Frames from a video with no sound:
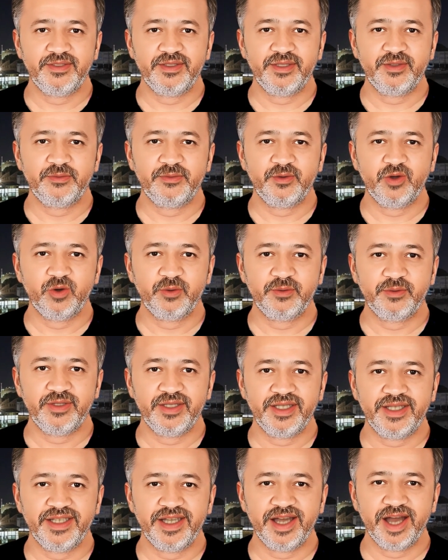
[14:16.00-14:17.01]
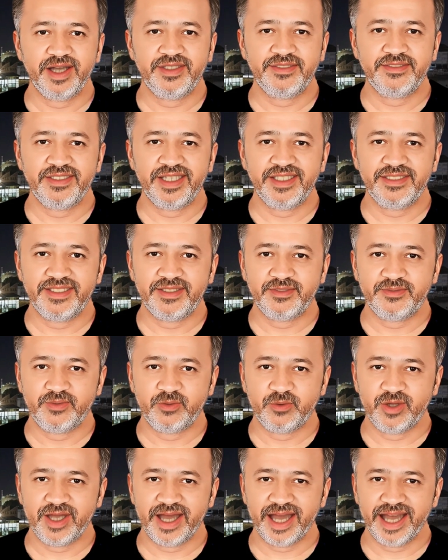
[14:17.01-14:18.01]
The propylene content of
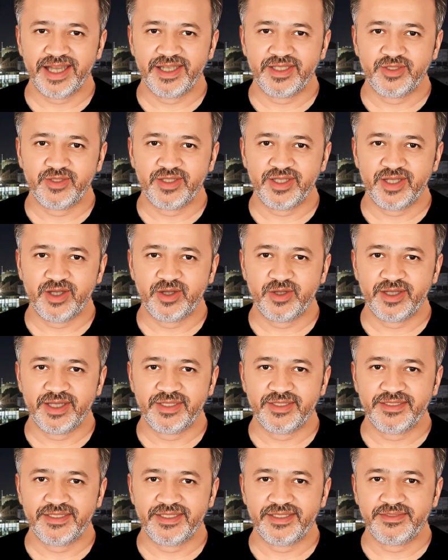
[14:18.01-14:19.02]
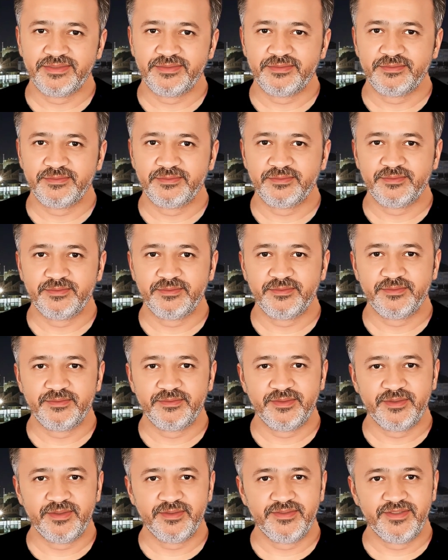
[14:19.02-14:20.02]
the reactor increased.
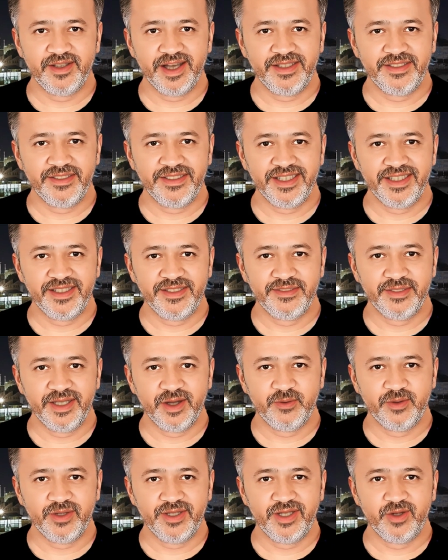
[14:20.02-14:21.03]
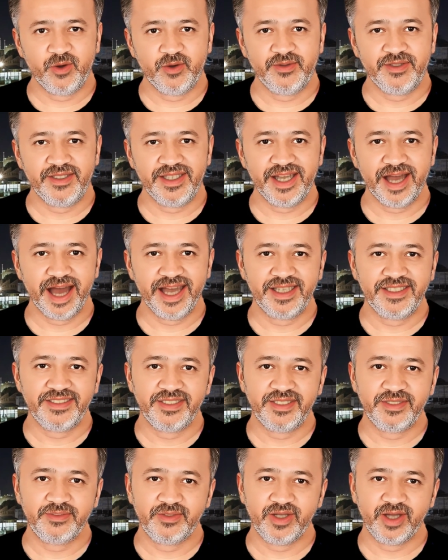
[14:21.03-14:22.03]
Finally, they restored the
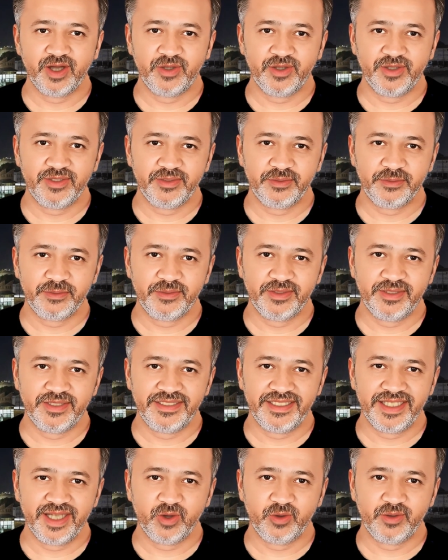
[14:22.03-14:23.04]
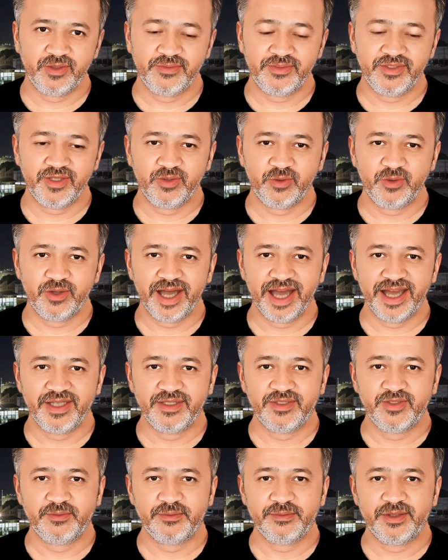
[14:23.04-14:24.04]
catalyst flow, but the liquid-filled
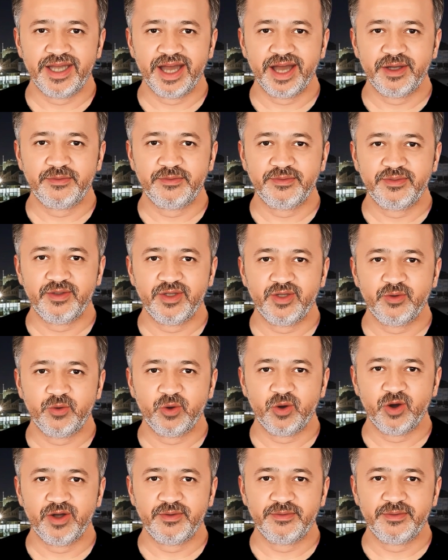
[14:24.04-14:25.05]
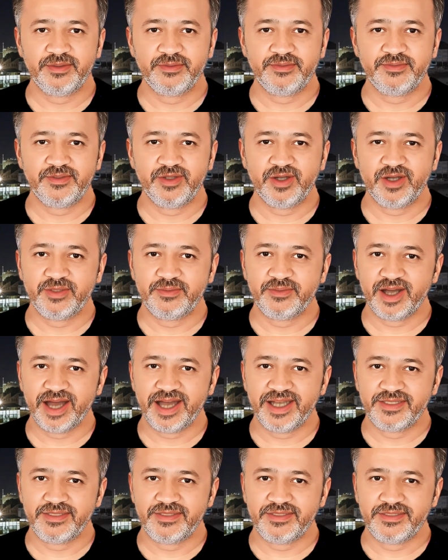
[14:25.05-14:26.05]
reactor became very warm, very
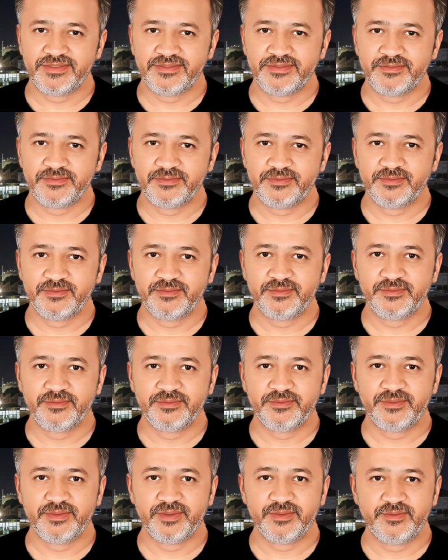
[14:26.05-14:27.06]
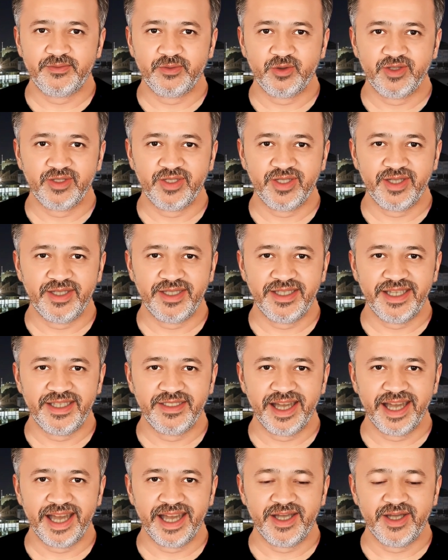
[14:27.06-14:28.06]
fast. Fortunately,
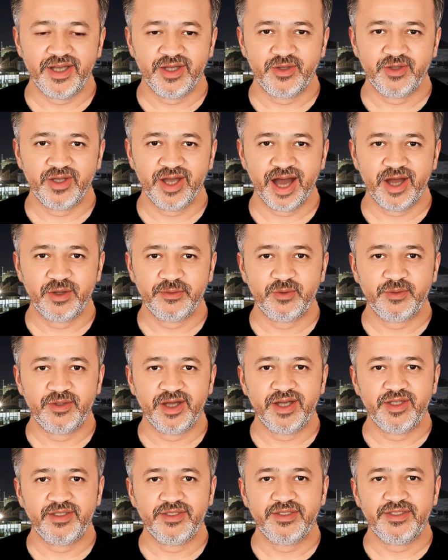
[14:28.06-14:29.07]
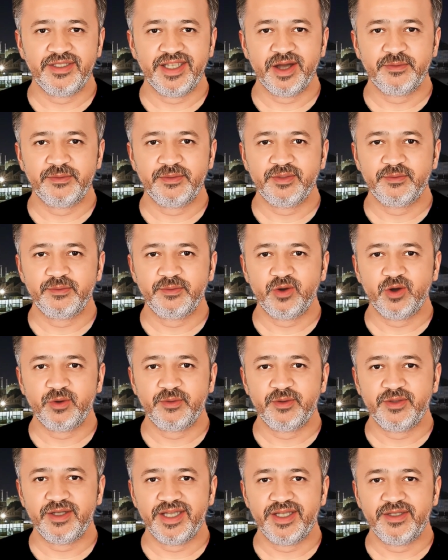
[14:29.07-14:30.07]
an alert operator stopped the
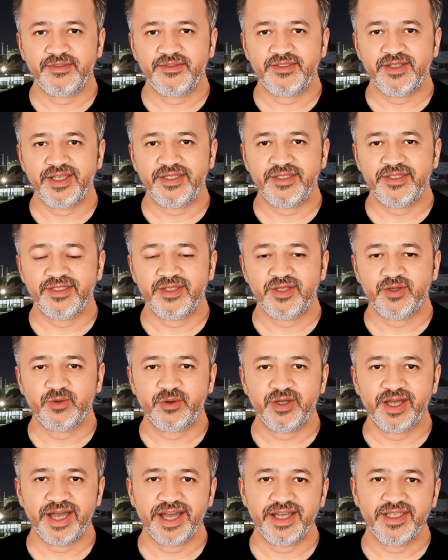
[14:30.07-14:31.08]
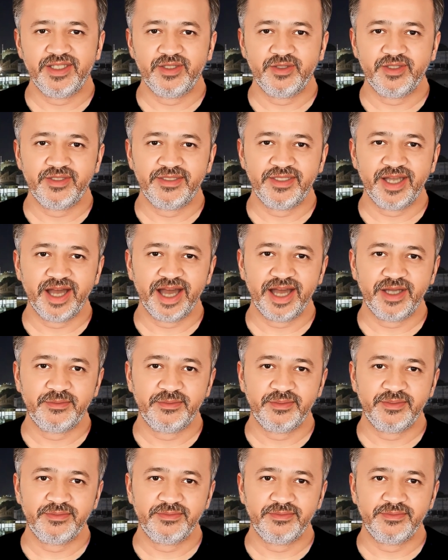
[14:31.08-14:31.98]
propylene feed to the reactor in time.